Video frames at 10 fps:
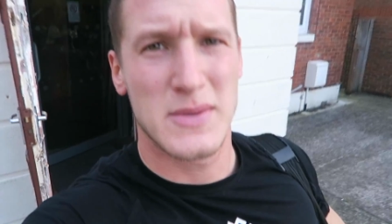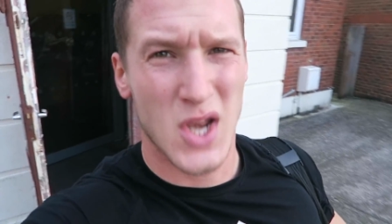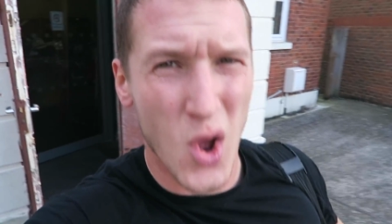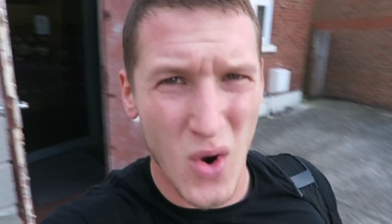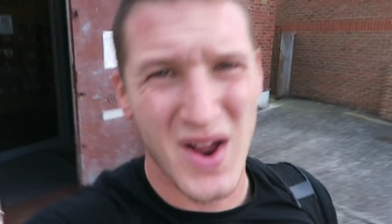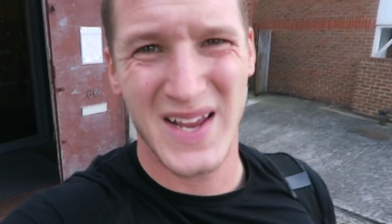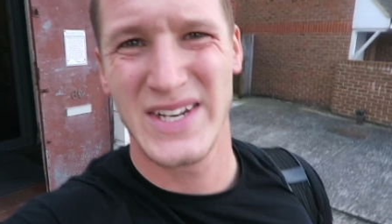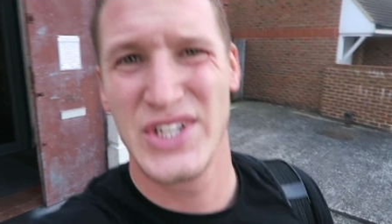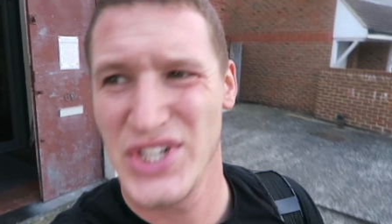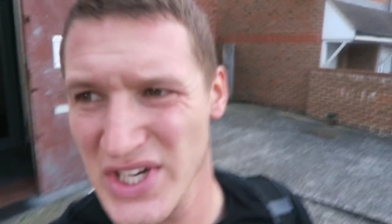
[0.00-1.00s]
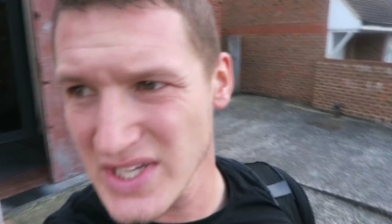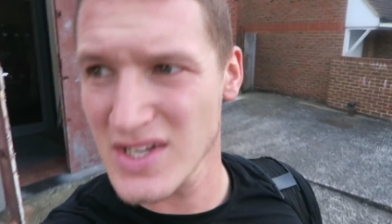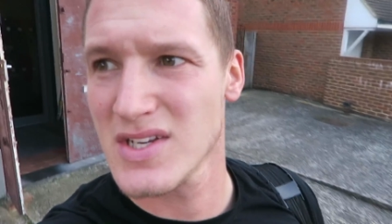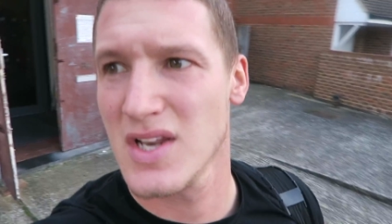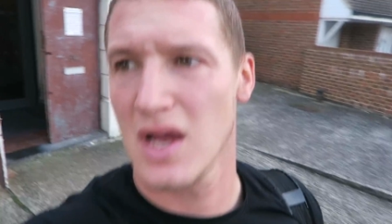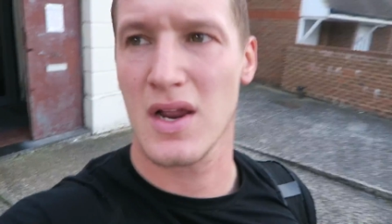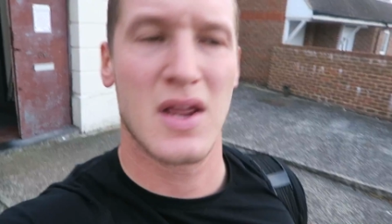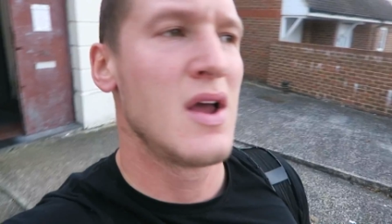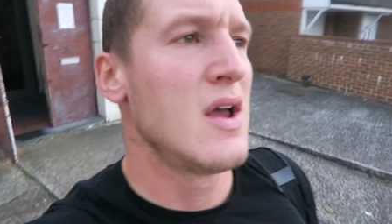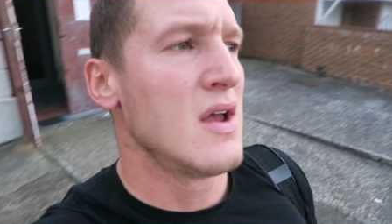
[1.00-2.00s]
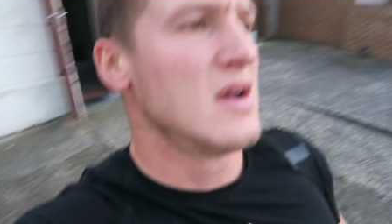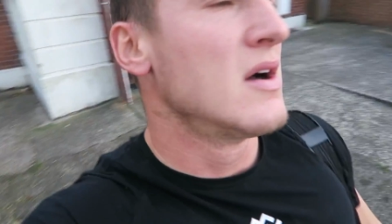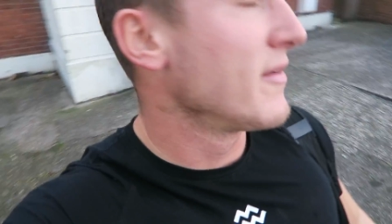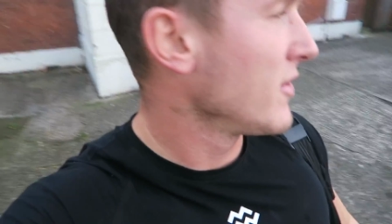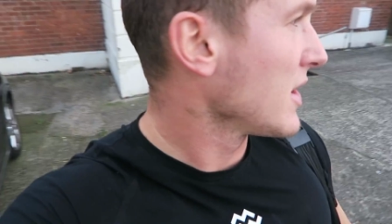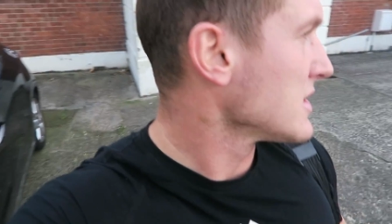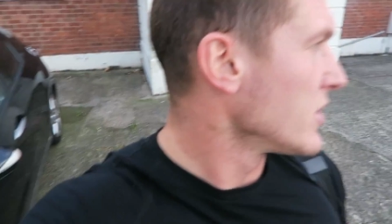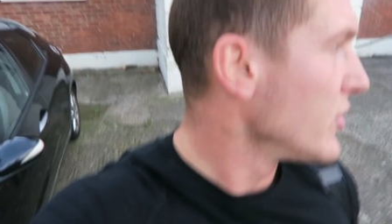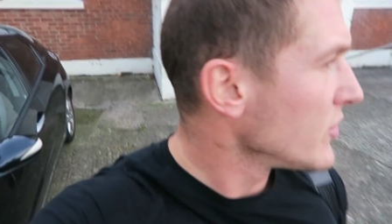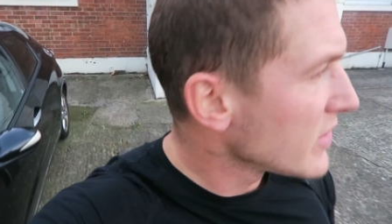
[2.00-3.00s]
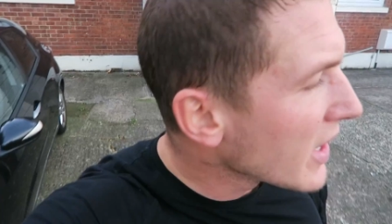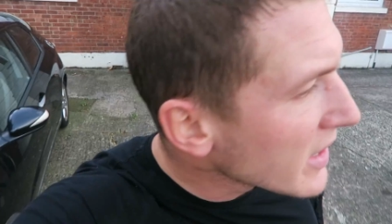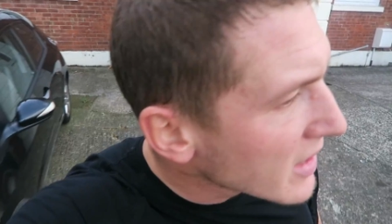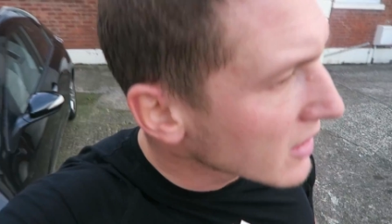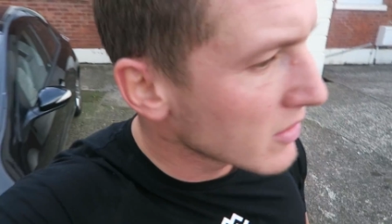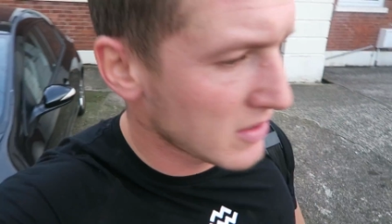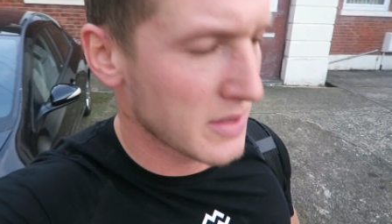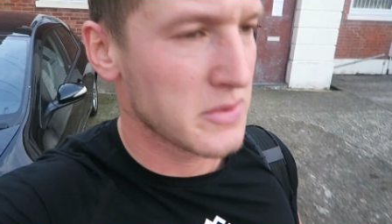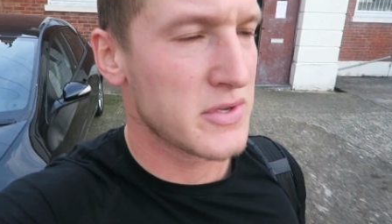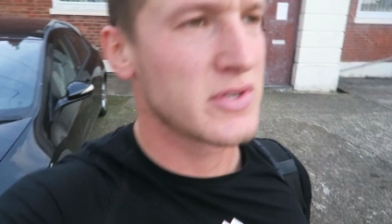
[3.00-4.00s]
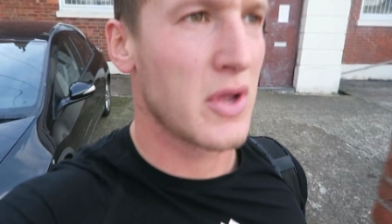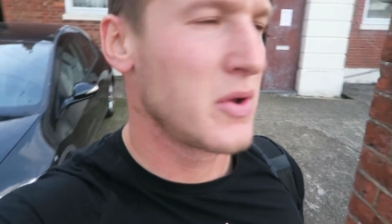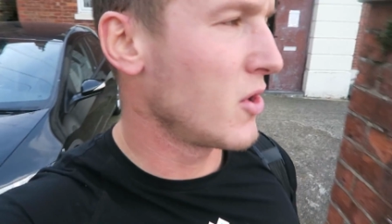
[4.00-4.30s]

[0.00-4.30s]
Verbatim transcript: was long. Jesus, like, I feel like it's a new day now. That was so